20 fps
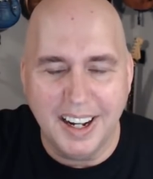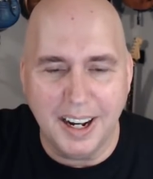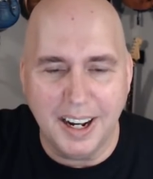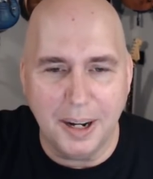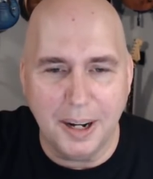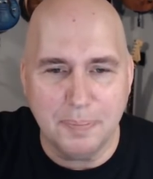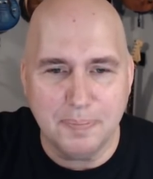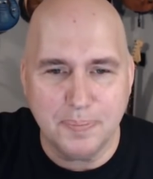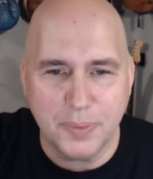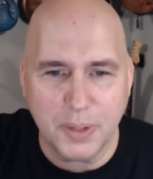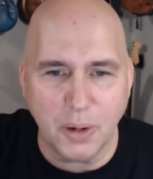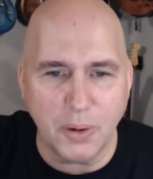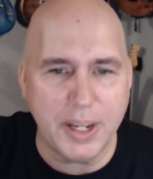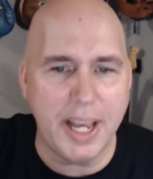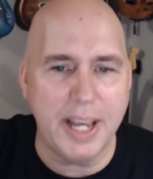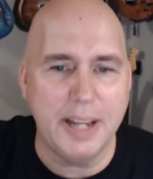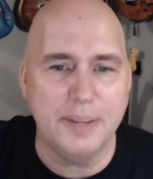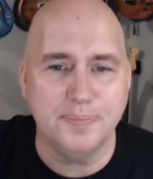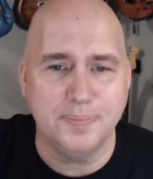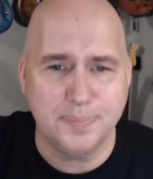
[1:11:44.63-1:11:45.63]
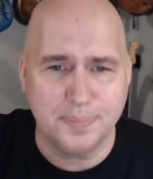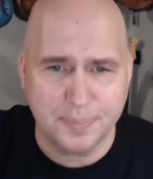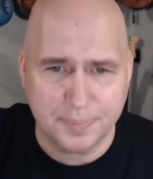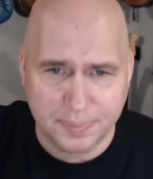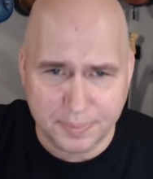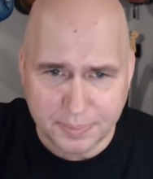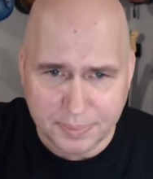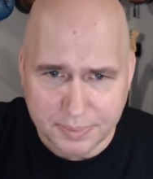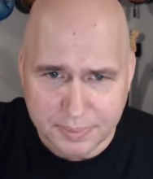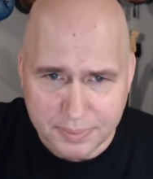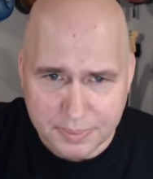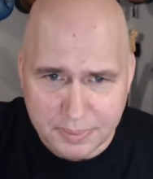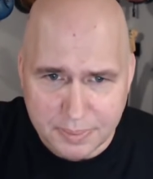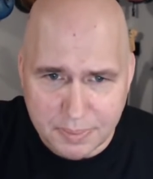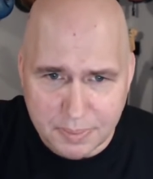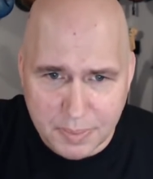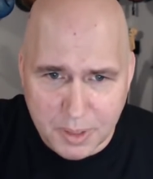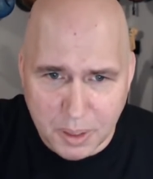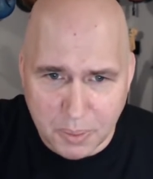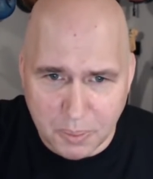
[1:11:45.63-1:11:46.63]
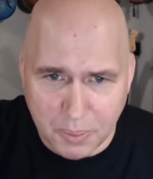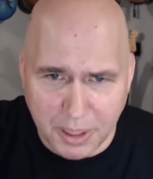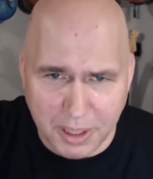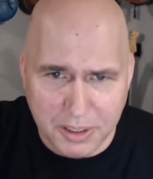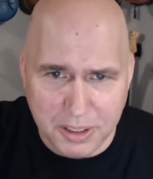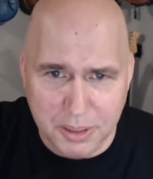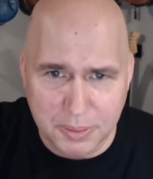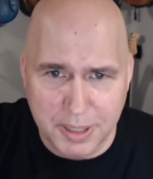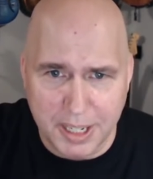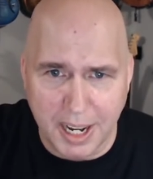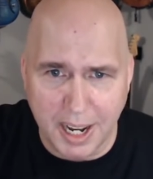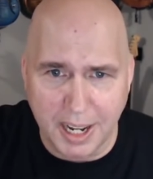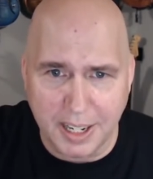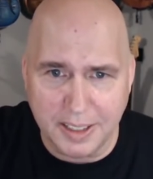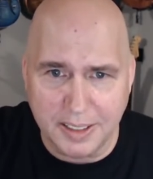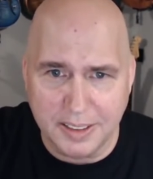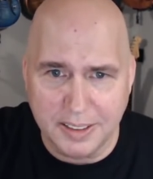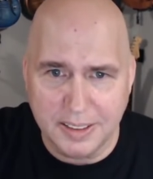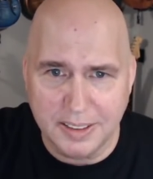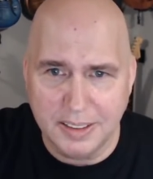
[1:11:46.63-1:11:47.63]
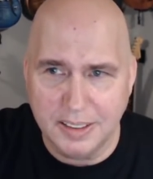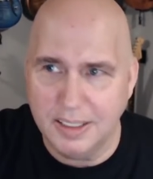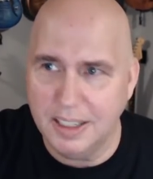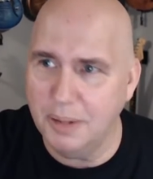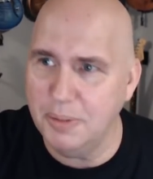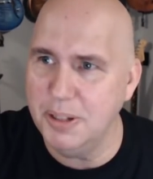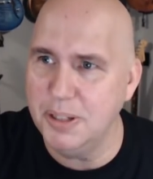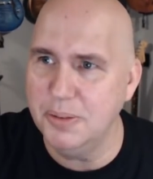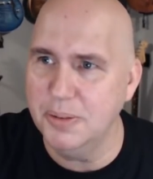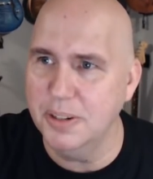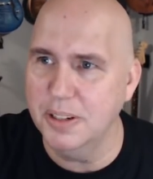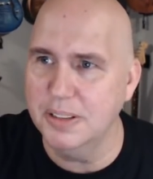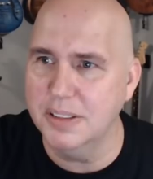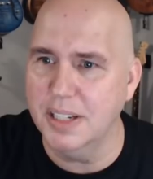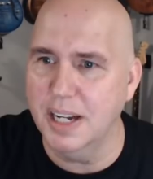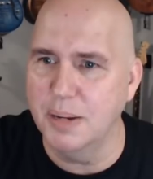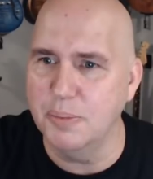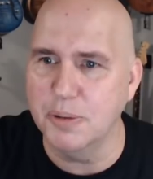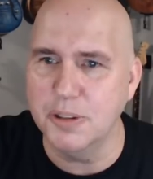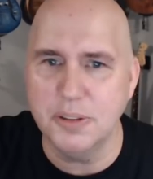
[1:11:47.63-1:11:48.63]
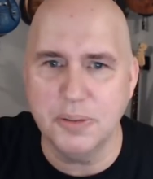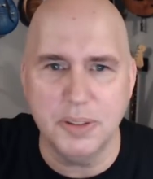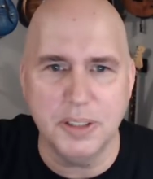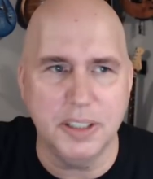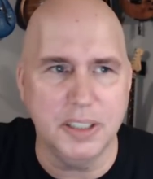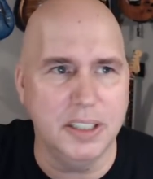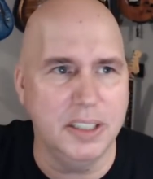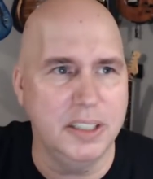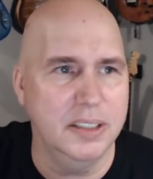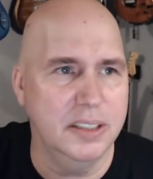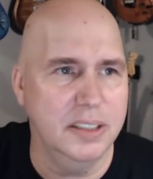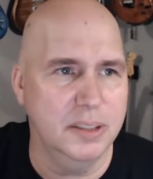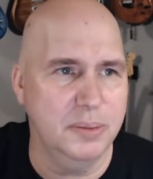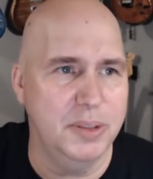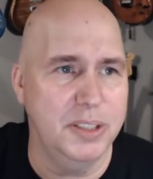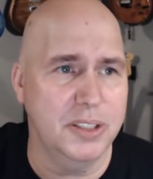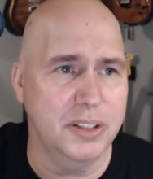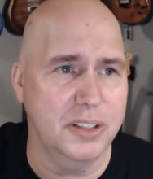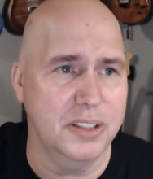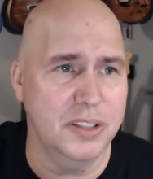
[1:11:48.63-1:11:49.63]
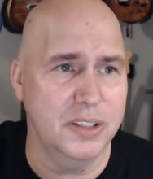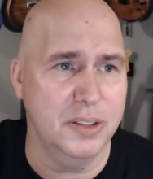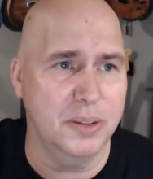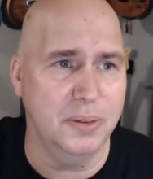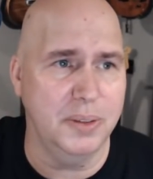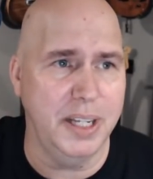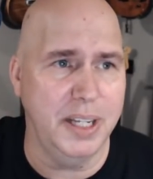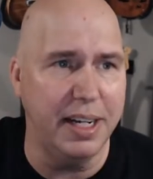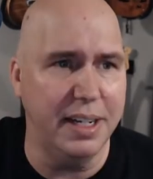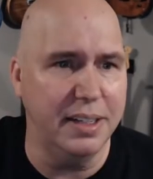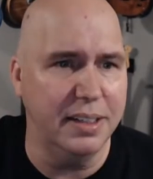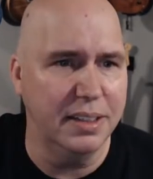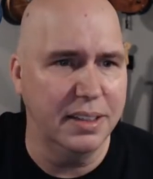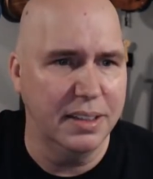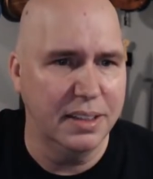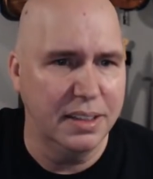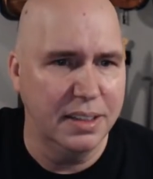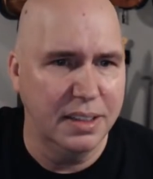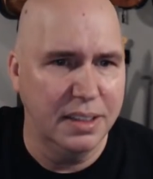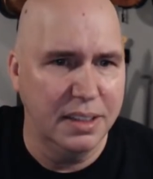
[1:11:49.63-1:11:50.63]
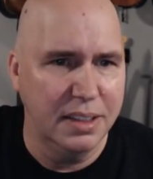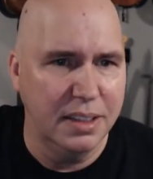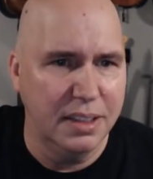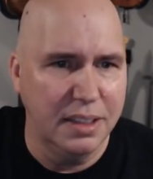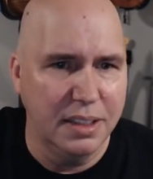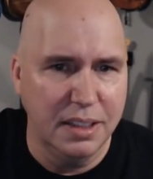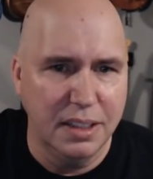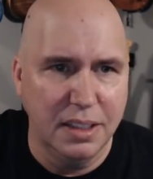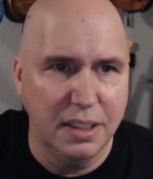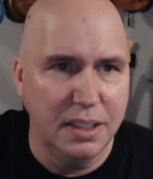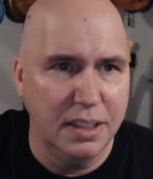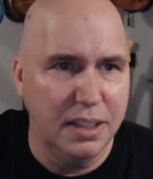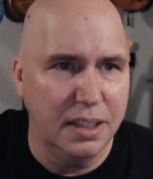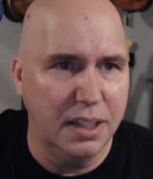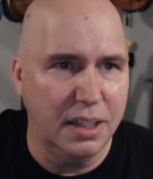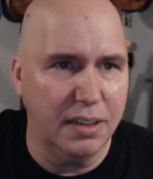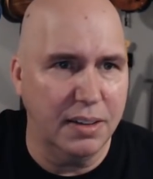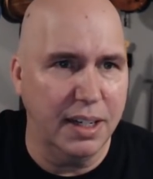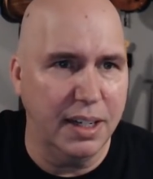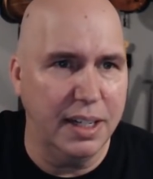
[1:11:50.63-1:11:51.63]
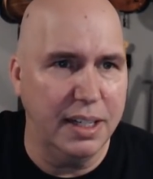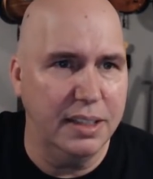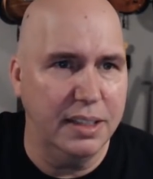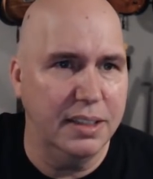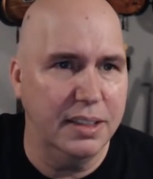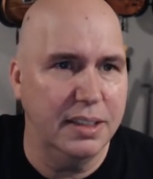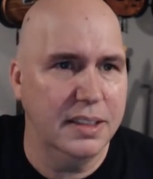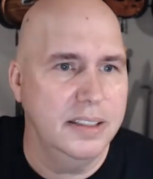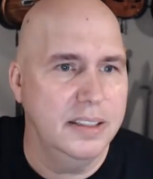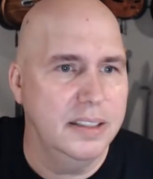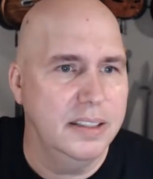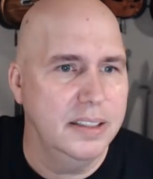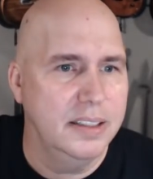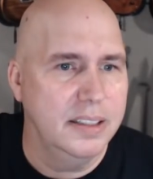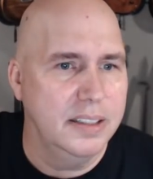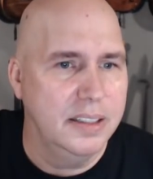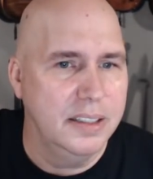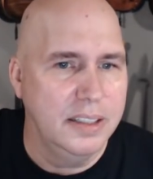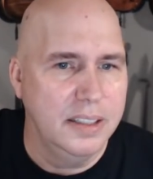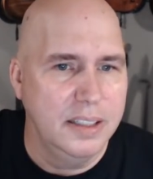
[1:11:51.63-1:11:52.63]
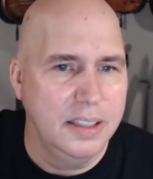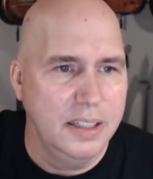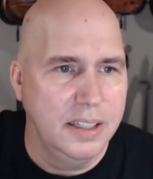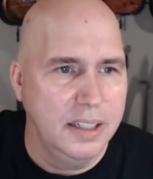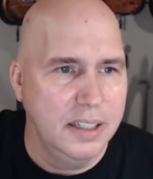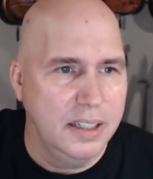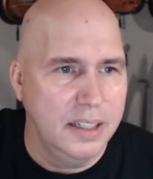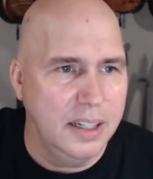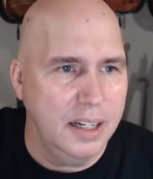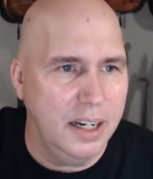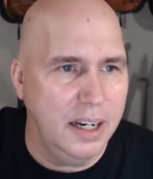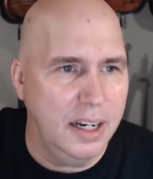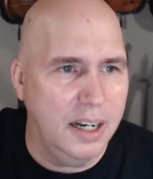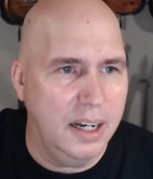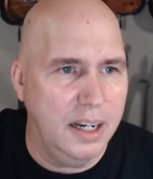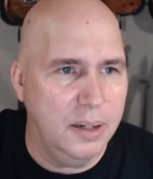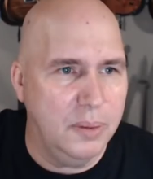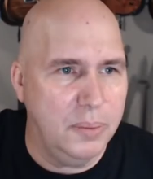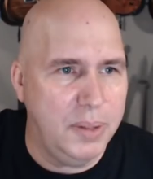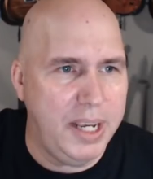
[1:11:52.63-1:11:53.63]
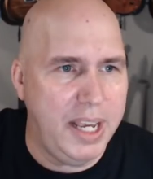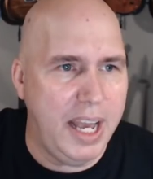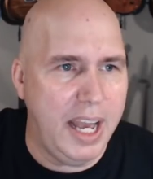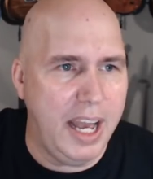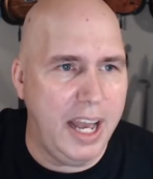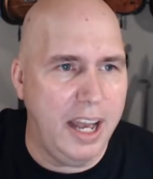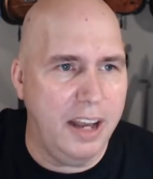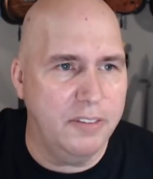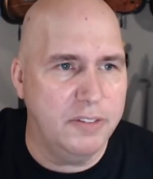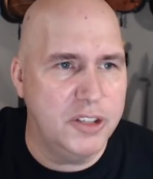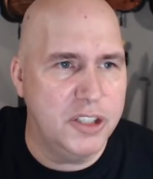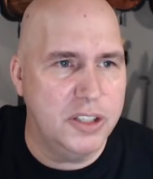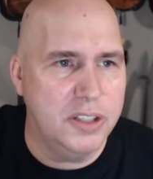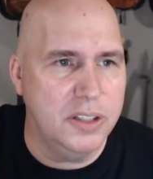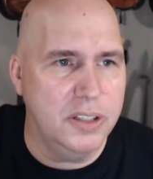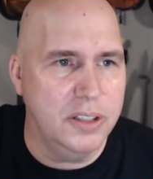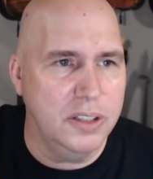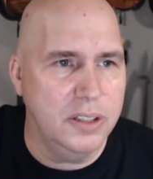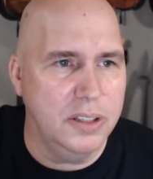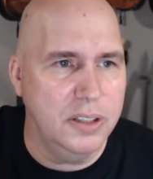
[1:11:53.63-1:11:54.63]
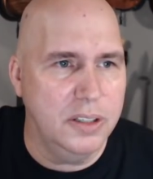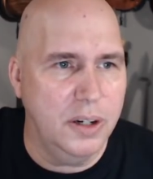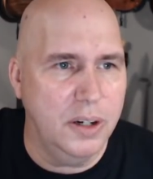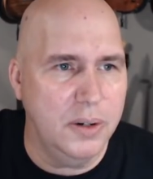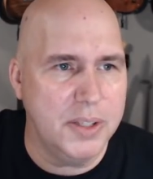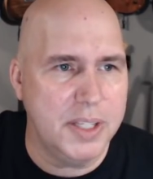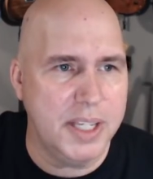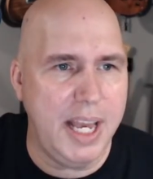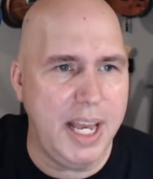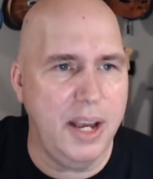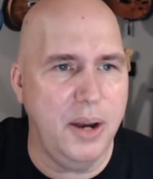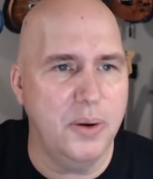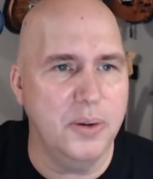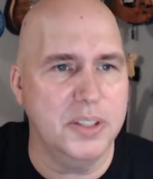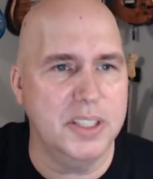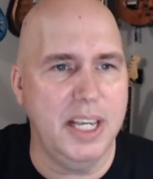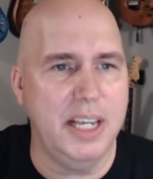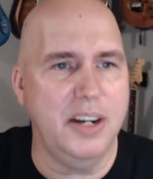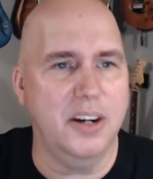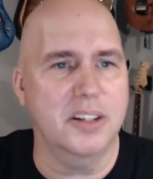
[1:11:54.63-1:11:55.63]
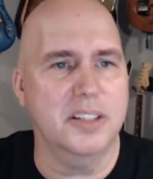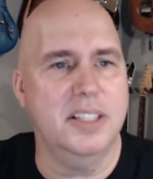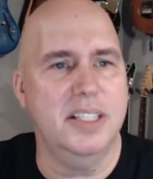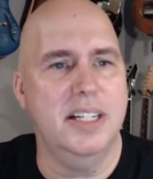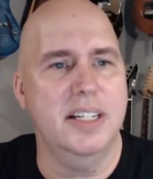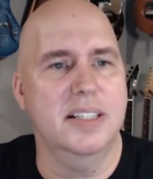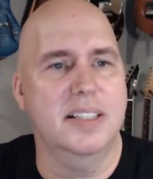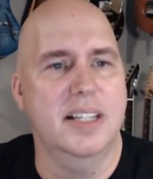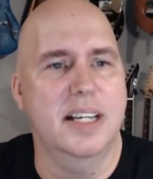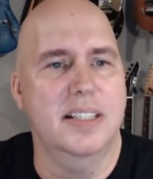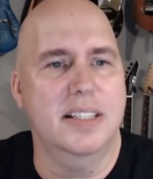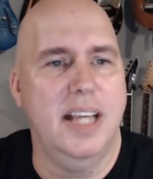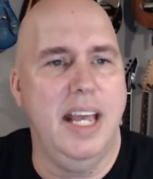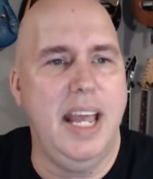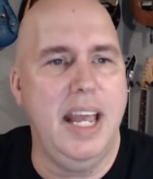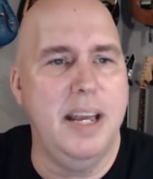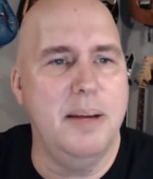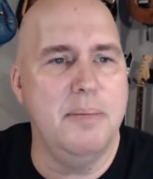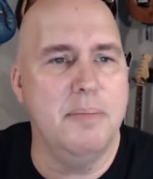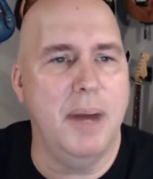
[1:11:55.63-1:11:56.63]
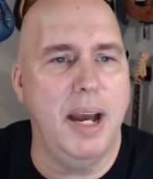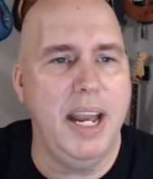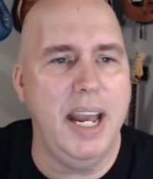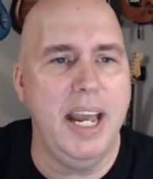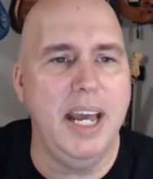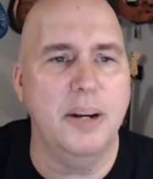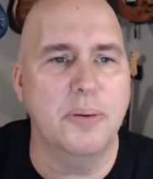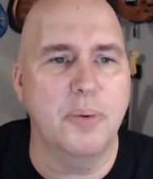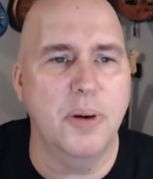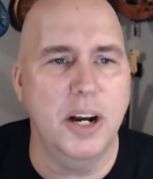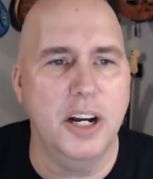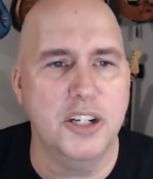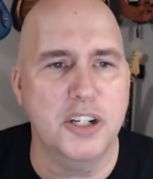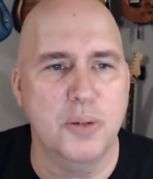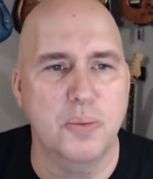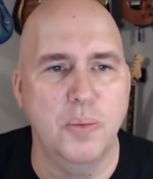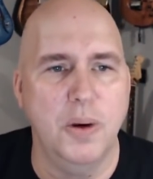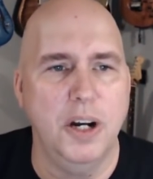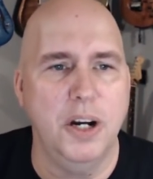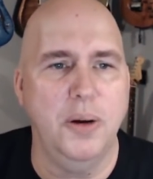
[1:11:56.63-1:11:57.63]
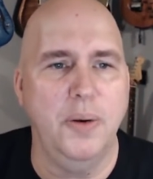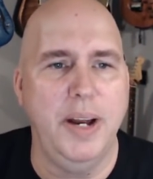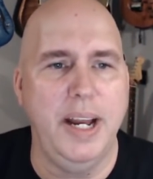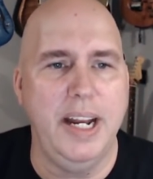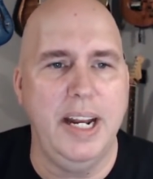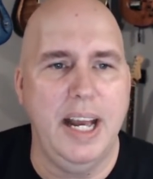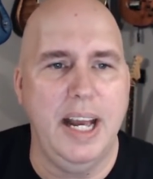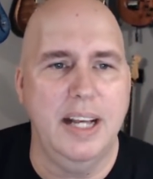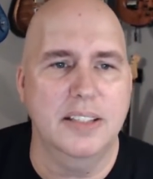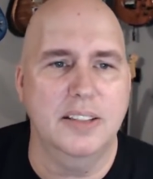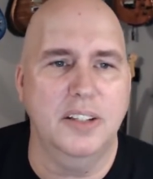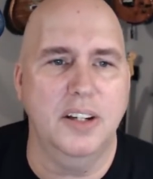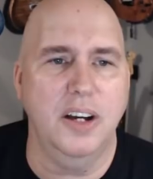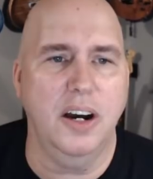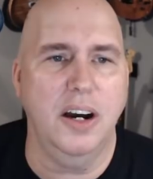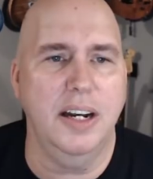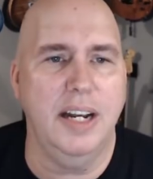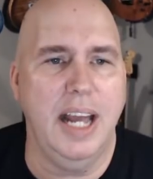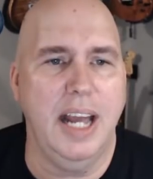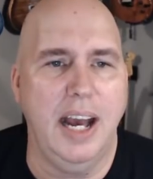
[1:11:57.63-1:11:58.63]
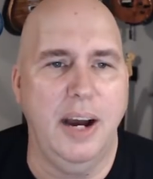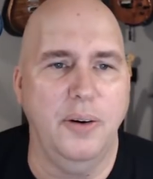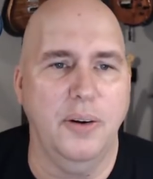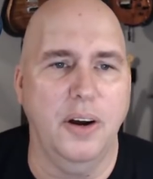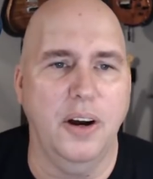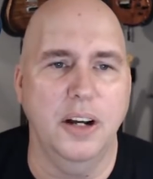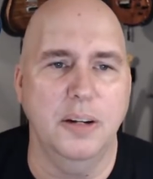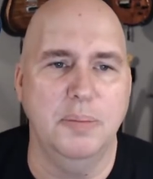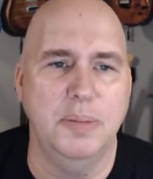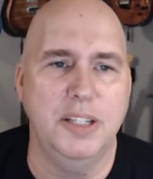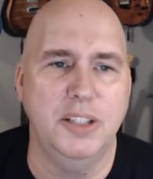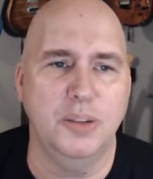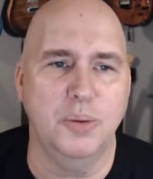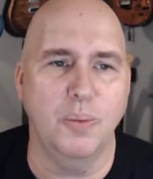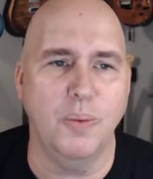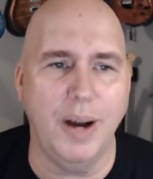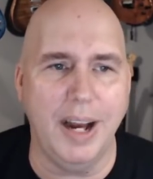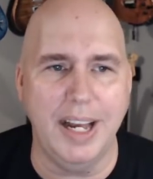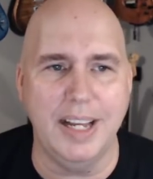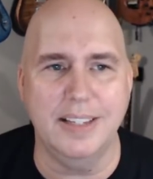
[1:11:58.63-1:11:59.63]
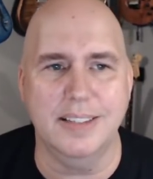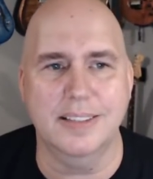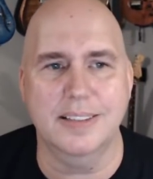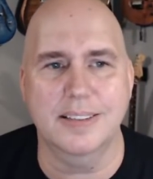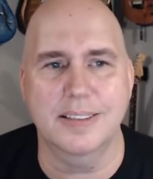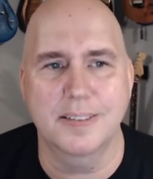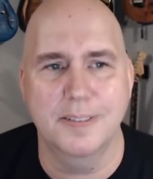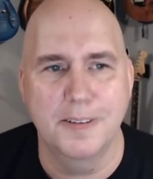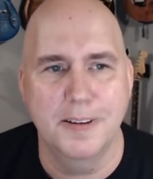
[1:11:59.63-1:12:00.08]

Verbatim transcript: um, okay. What else do we got? How are we doing on time? We're doing good because we started so late. All right. Uh, we have Jose. Jose Garcia says, Hey, my head rush 108 has gone out on me twice.